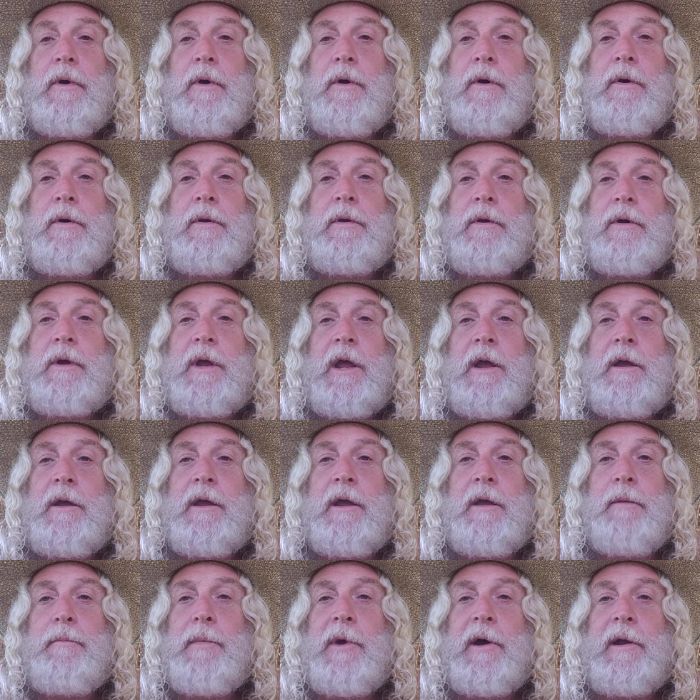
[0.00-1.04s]
oh, you can't
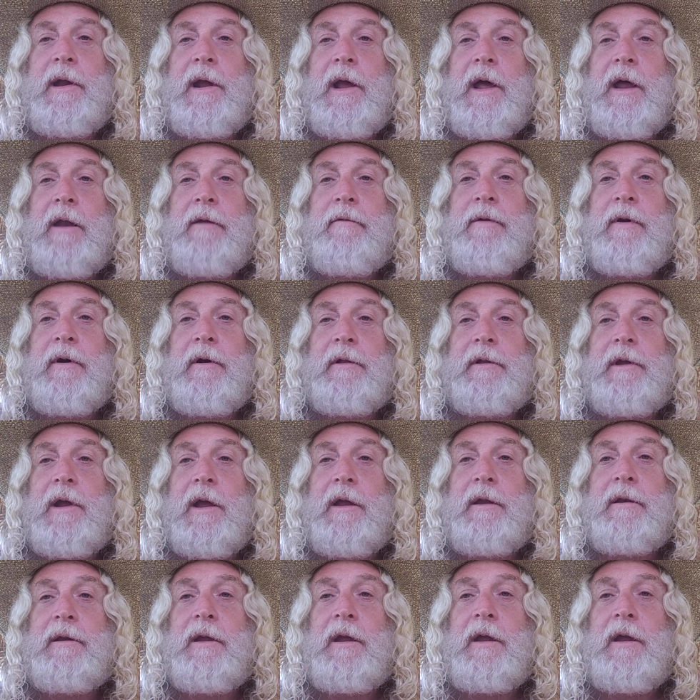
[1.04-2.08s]
get money out of all
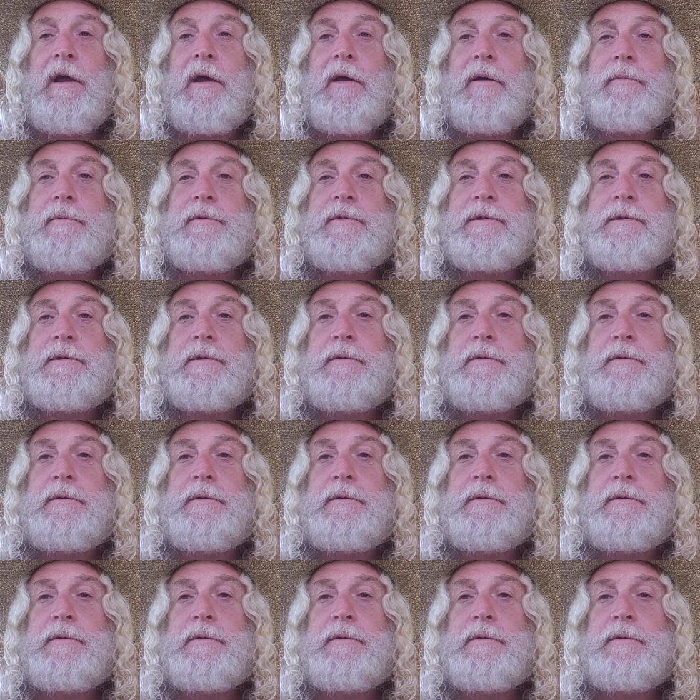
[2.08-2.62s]
the ATMs.